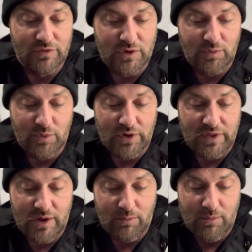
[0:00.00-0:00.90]
done one of
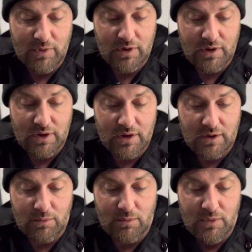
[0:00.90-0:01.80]
them.
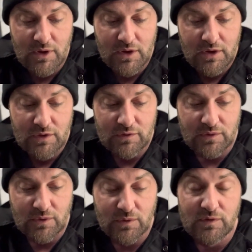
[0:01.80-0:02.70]

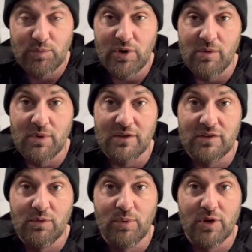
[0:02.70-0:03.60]
So it's pretty
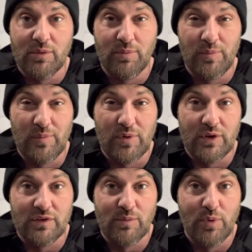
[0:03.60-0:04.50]
messy, but
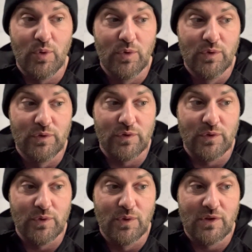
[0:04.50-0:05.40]
pretty simple,
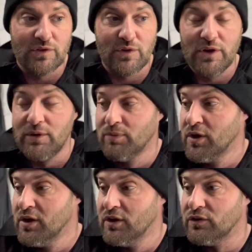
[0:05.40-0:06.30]
so that's great.
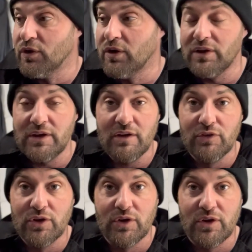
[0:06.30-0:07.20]
So I'll let you have a
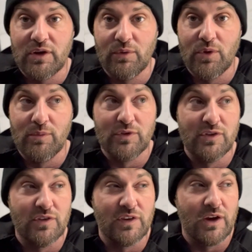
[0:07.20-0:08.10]
look at what I'm
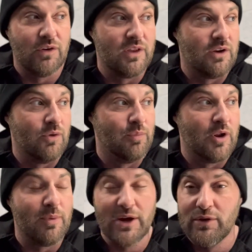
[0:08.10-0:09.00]
doing just now, and then I'll put
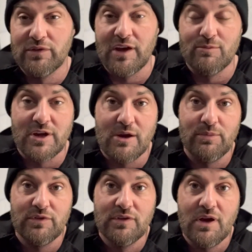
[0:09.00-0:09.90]
it back on time
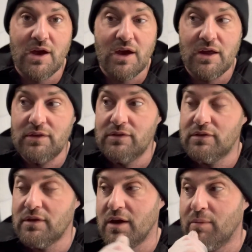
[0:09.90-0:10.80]
lapse. And
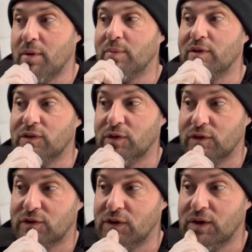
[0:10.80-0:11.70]
I'm basically
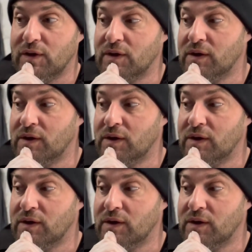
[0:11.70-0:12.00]
just gonna,